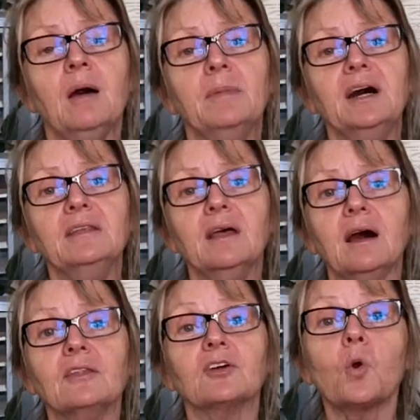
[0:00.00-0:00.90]
but
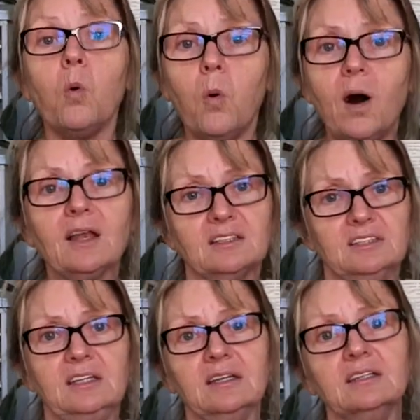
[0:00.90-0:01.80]
the
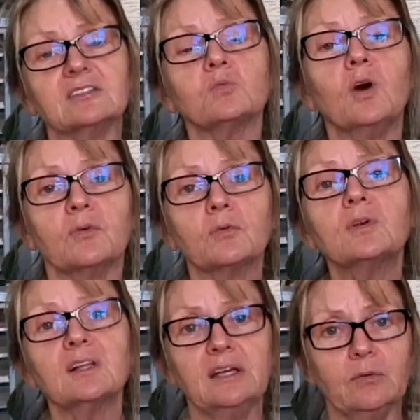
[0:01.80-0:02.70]
quality is what
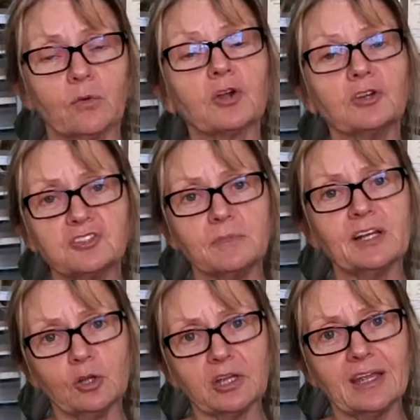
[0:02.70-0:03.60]
really we're going to be
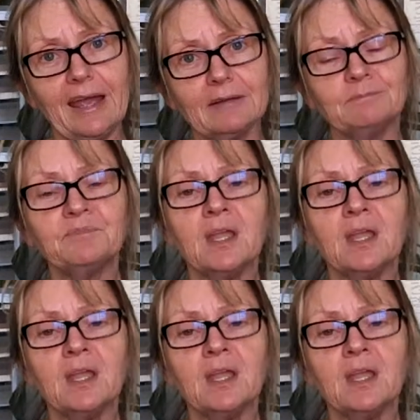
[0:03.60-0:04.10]
looking at.